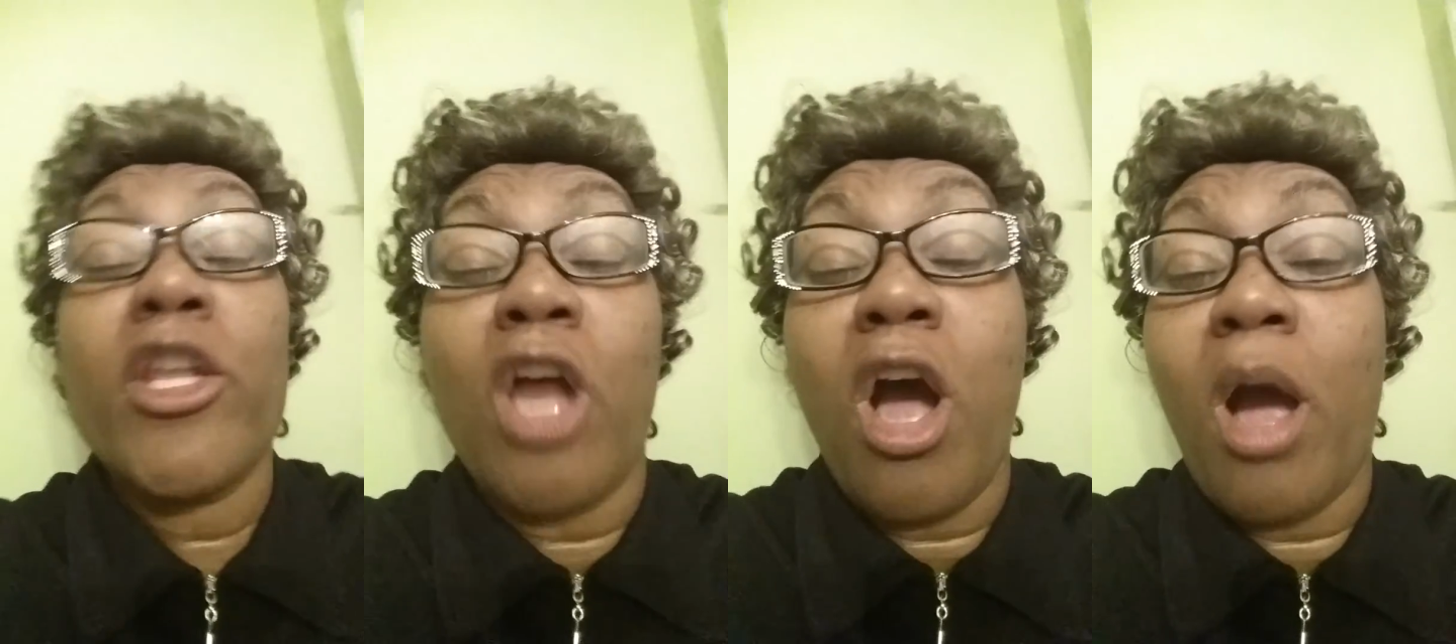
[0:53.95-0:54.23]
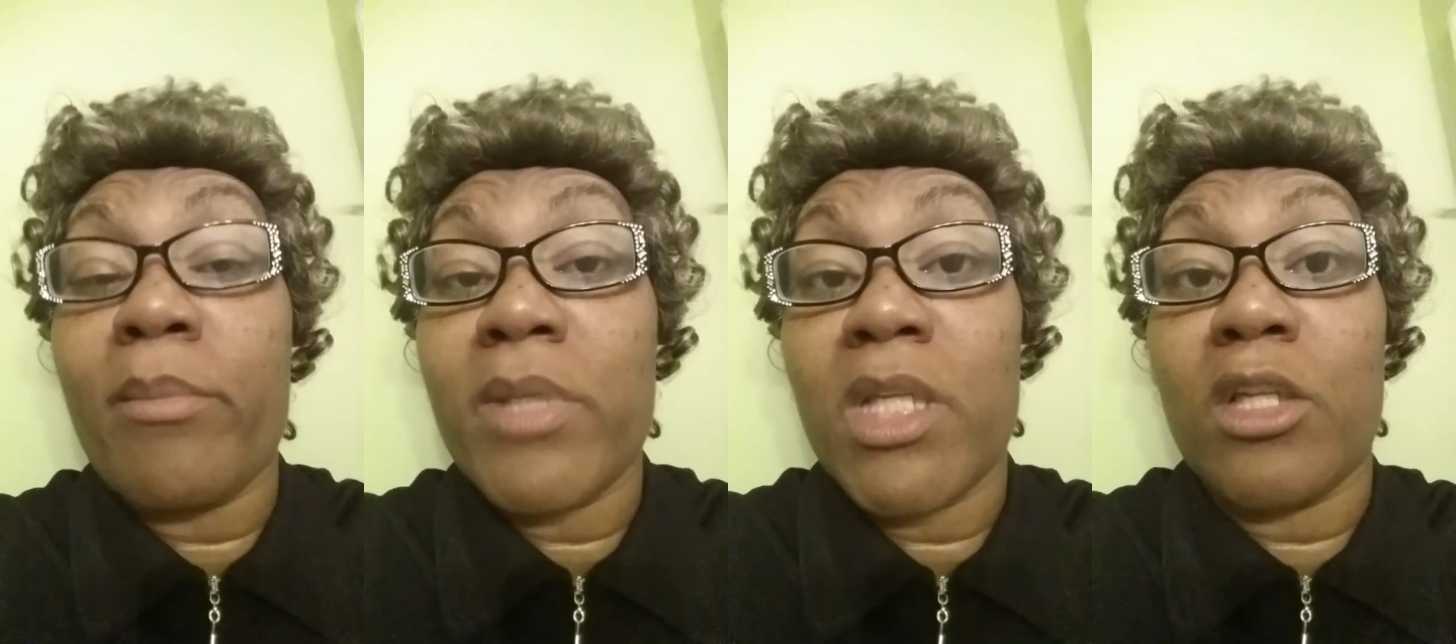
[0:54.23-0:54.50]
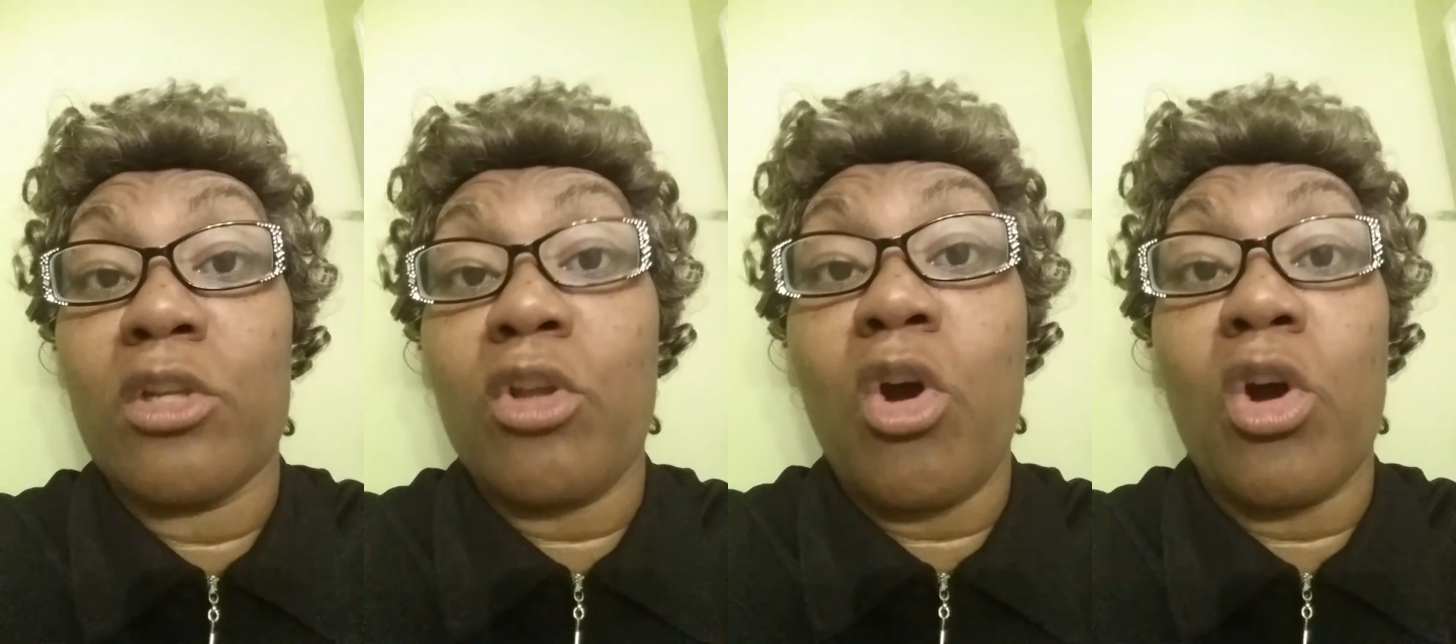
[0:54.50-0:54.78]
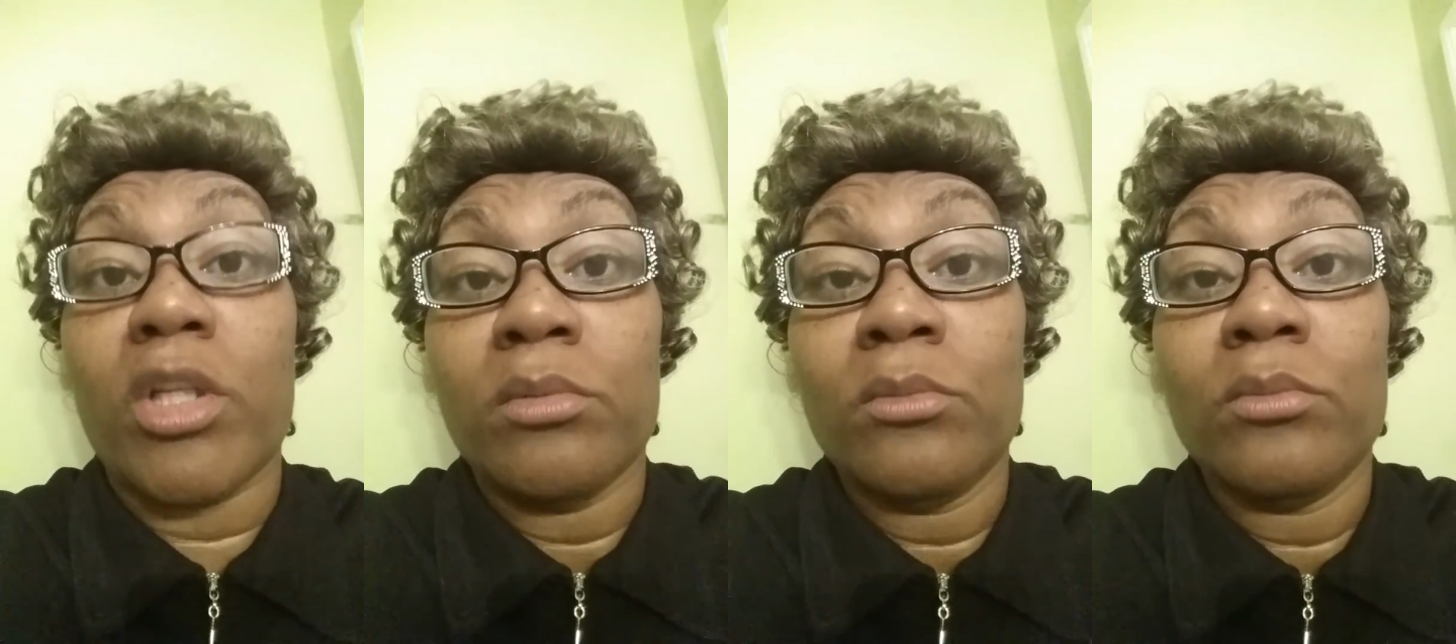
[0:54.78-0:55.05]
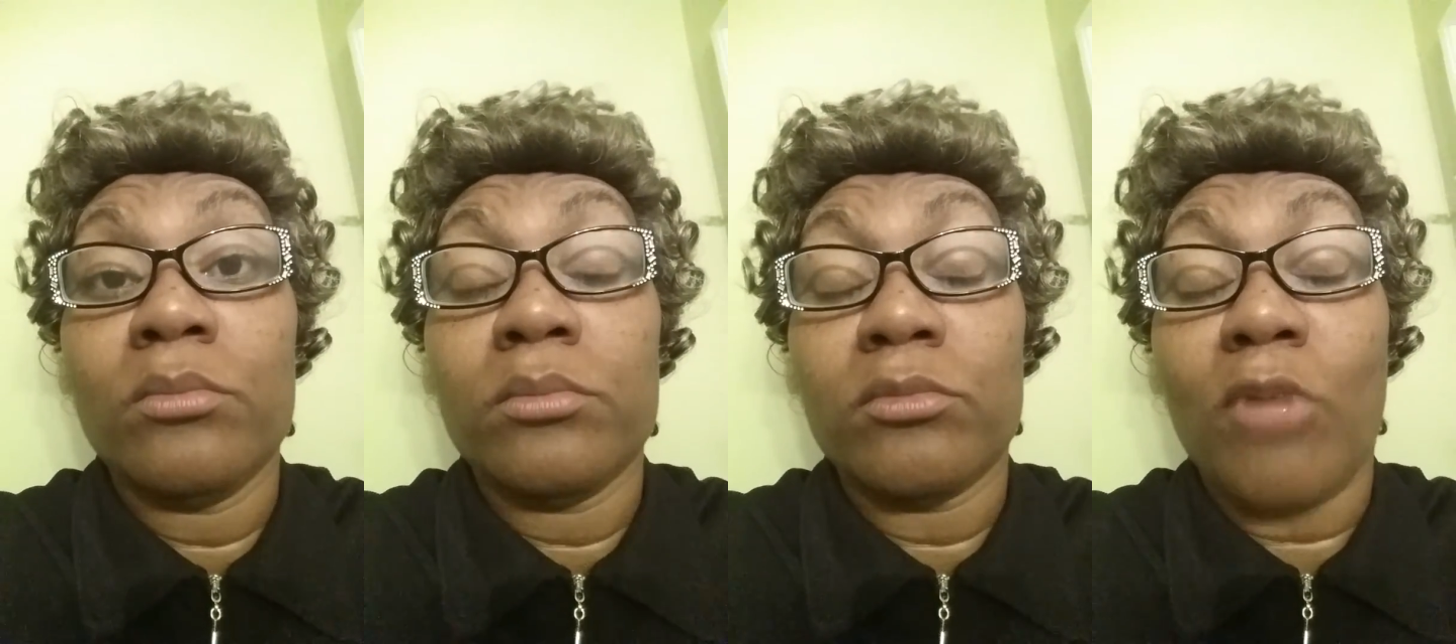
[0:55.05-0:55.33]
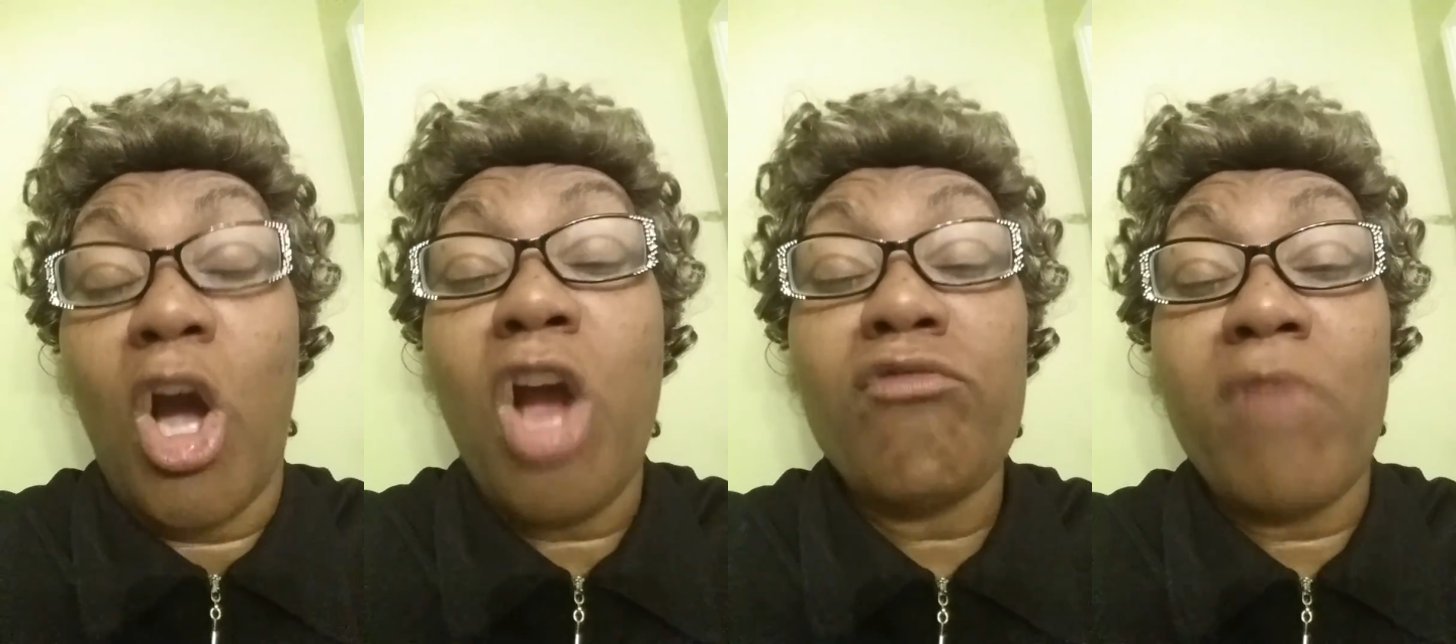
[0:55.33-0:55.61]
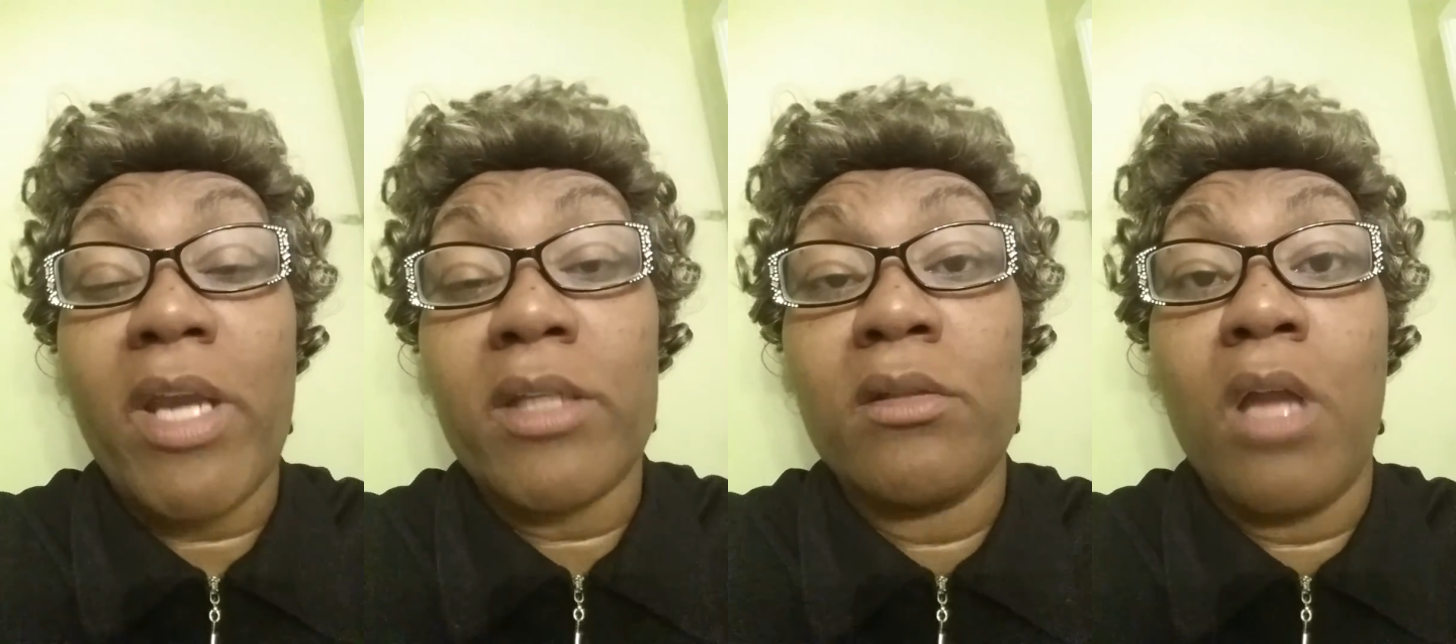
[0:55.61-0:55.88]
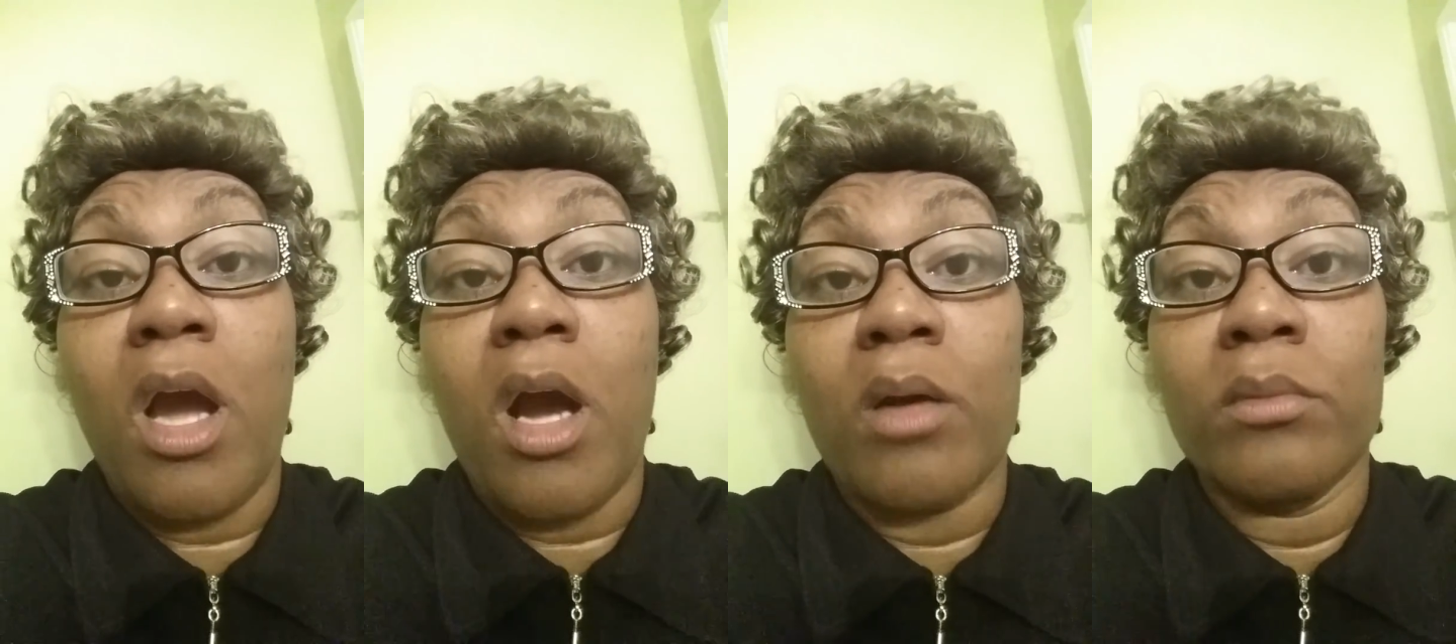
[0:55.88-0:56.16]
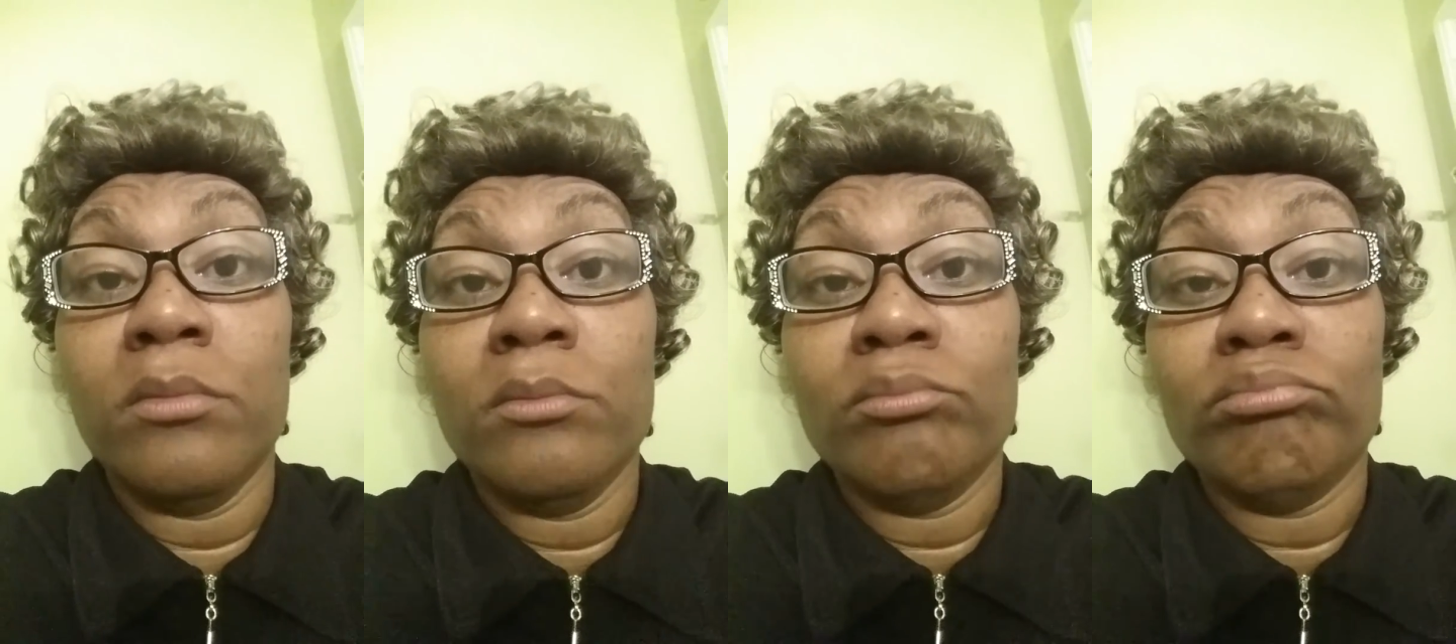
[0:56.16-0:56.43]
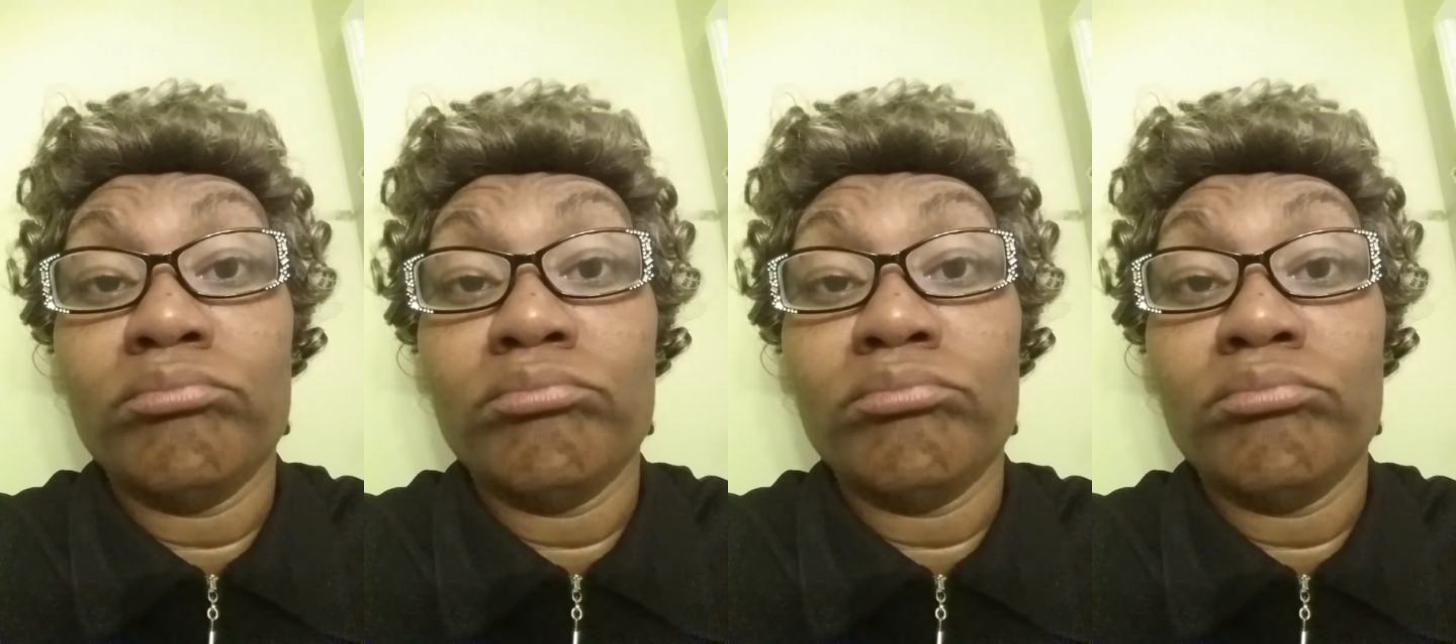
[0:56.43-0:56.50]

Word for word: ain't army of the Lord. All right now.